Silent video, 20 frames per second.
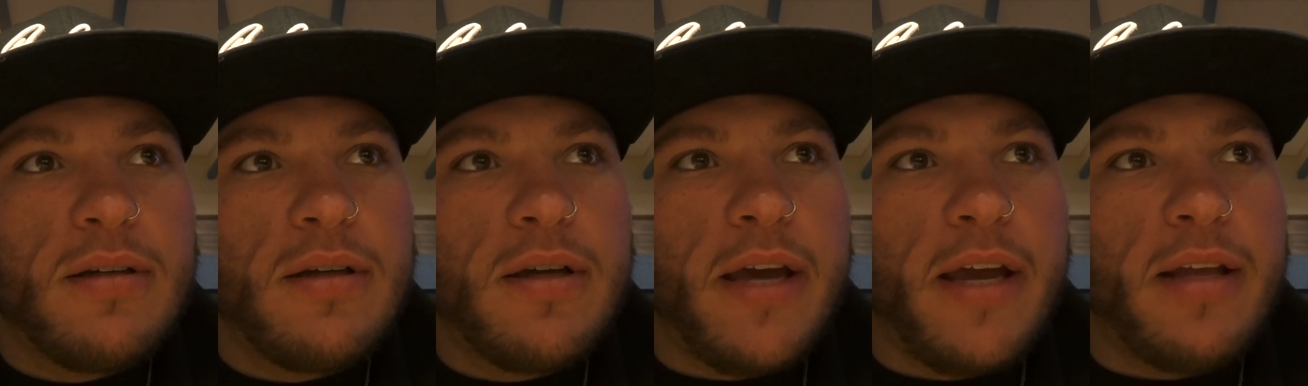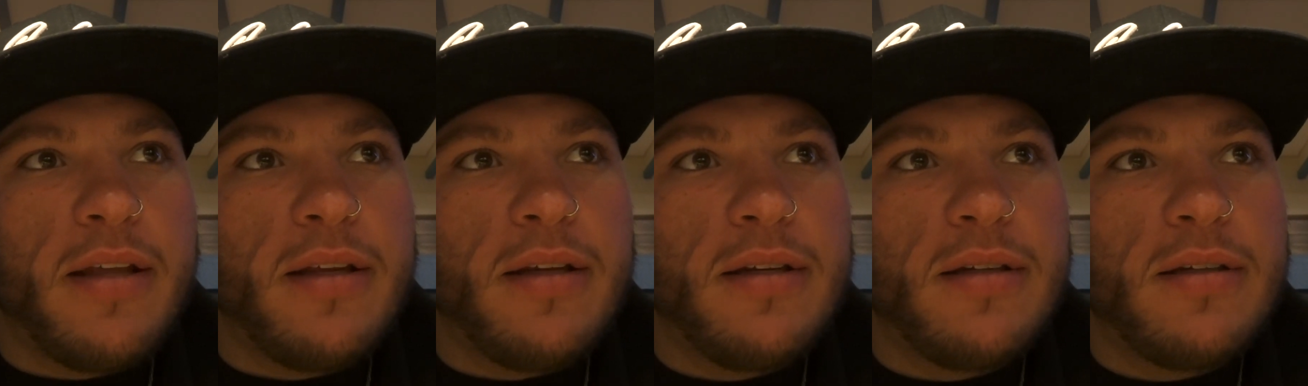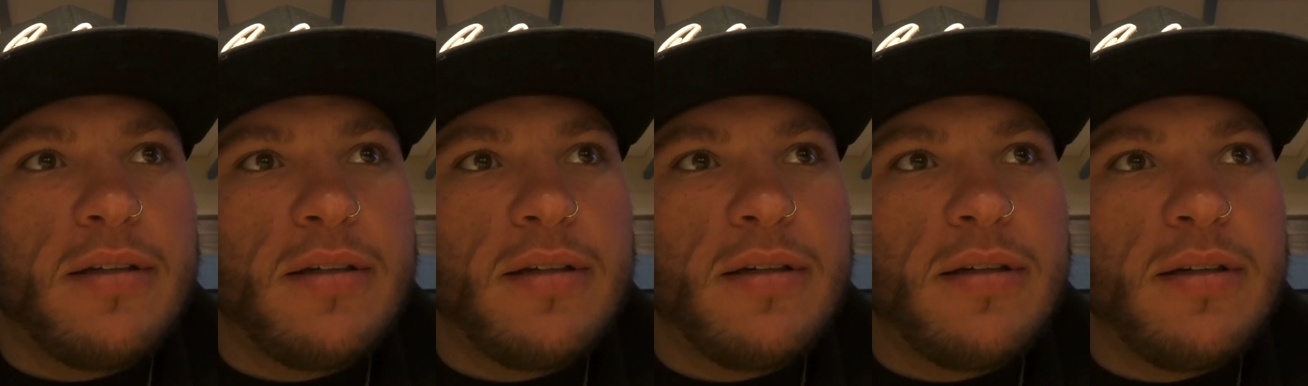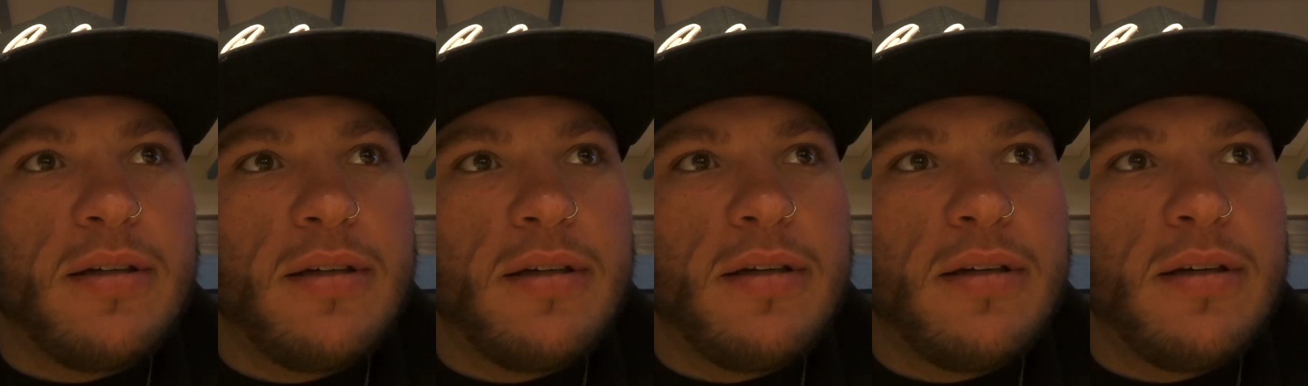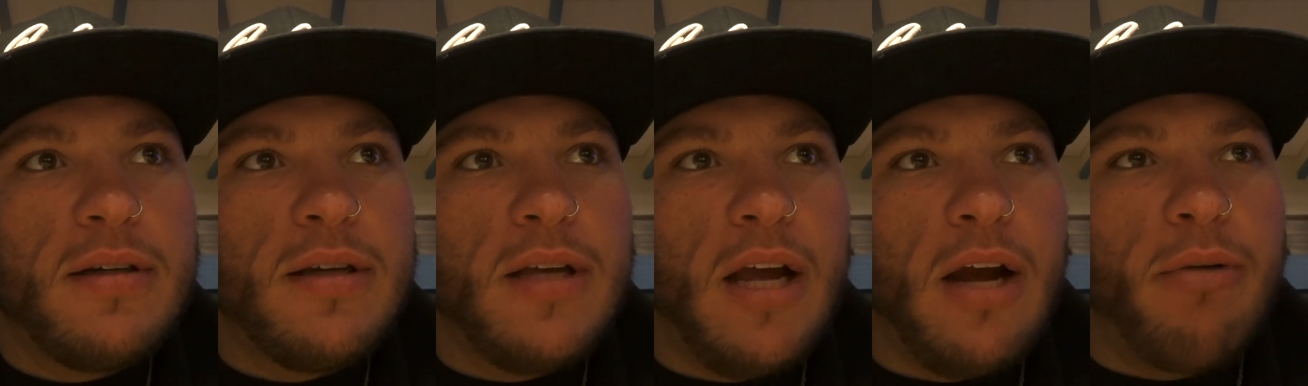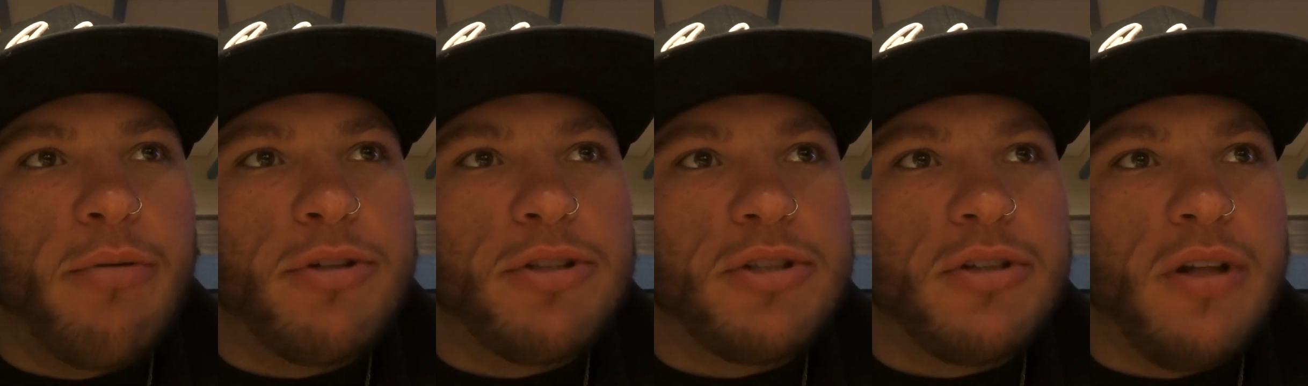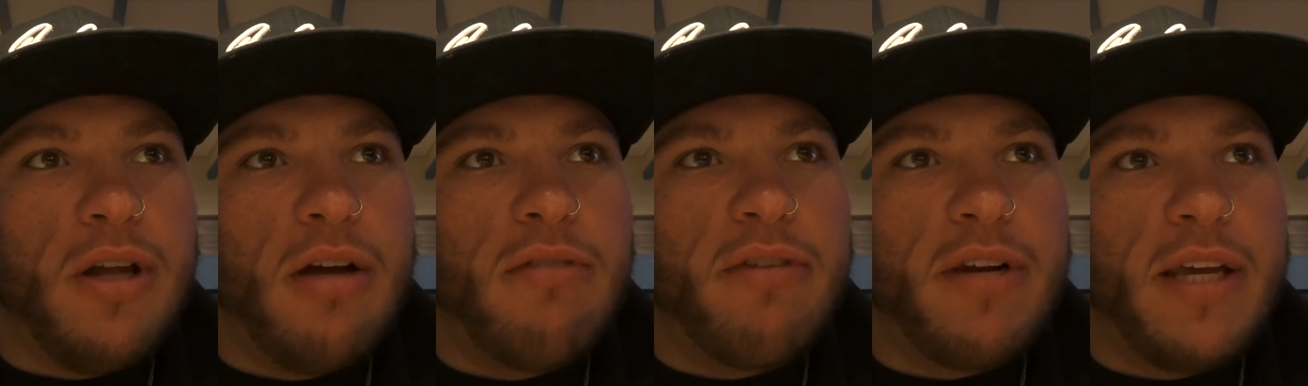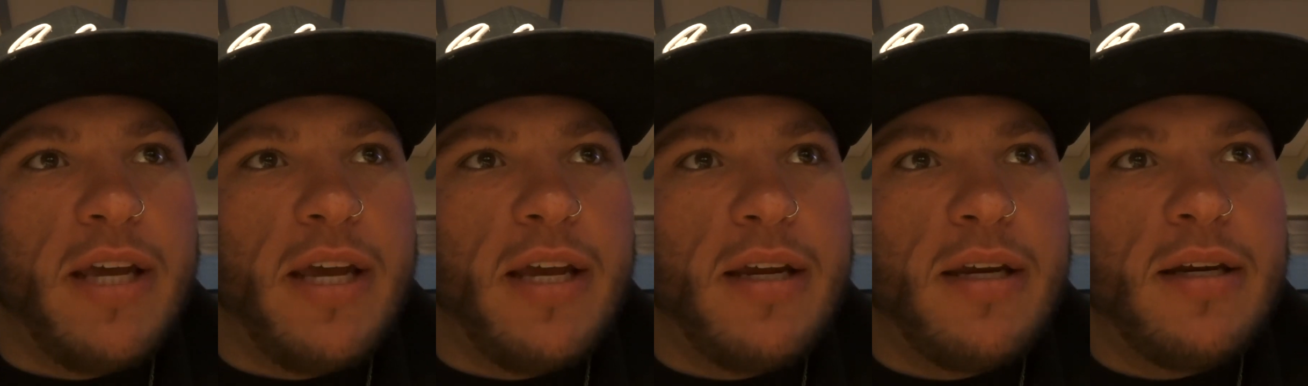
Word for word: Cailyn, how was your lava cake?